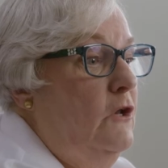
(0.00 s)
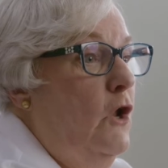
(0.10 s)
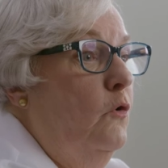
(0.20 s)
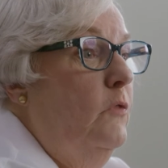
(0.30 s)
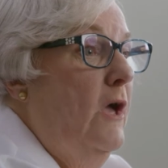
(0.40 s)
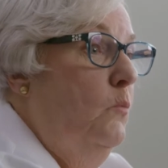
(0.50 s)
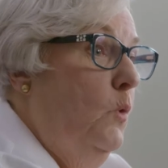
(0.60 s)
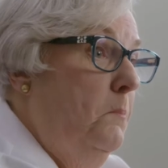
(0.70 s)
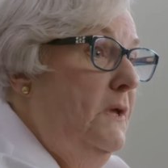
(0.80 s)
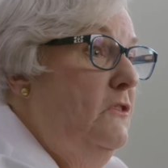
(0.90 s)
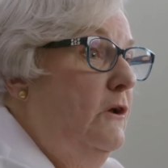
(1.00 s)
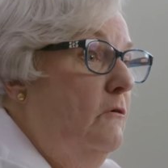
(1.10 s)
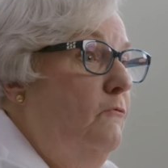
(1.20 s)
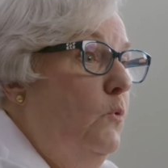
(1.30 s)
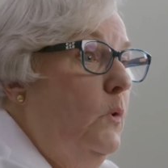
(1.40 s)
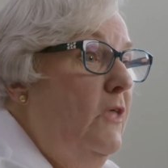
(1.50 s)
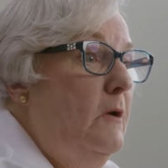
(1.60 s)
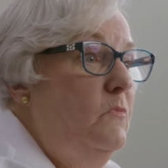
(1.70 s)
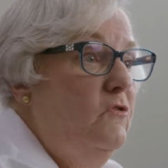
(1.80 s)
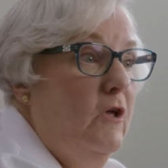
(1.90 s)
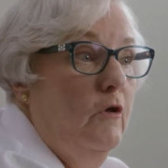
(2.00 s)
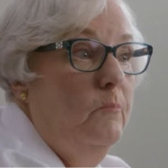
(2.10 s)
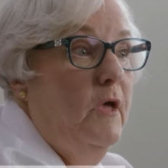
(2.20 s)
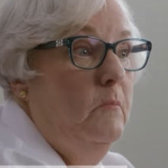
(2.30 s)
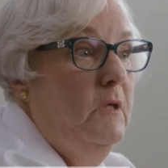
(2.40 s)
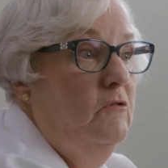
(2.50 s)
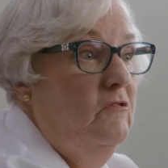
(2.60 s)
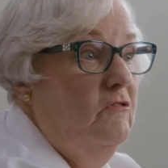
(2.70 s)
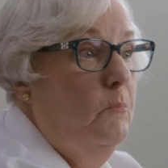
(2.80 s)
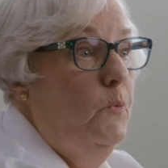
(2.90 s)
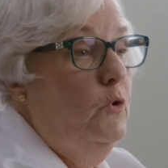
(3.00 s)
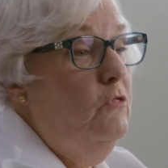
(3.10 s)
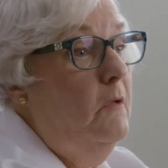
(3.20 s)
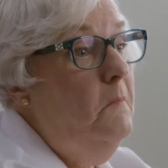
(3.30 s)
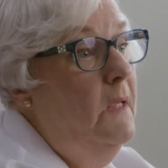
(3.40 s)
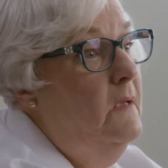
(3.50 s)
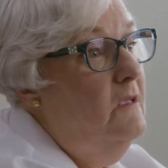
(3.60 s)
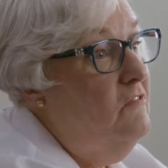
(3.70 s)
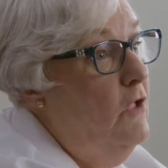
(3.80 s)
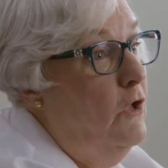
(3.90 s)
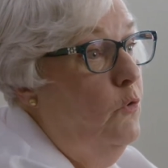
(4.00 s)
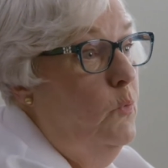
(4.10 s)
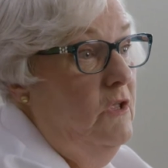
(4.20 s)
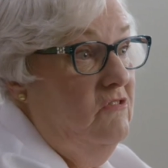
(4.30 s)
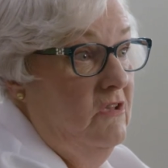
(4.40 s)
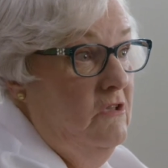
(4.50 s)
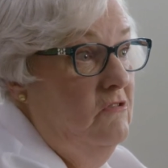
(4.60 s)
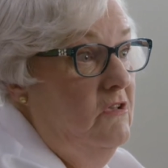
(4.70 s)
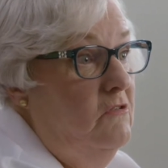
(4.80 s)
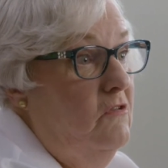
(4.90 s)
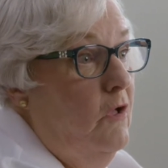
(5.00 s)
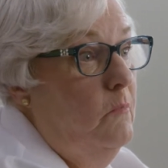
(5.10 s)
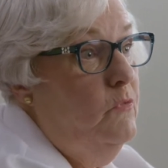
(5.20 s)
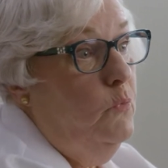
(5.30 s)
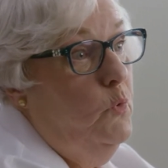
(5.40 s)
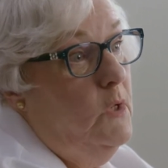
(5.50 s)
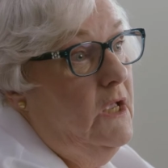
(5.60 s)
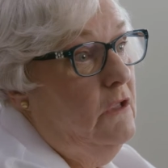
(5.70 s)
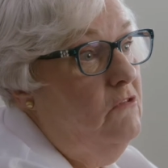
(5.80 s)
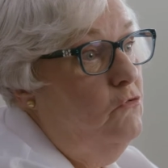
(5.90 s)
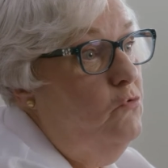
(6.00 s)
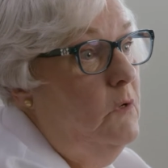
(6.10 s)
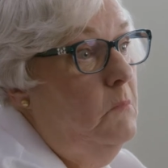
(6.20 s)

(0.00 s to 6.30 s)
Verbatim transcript: They know that we'll be there for them to help them and to support them. It's not always easy to come through a cancer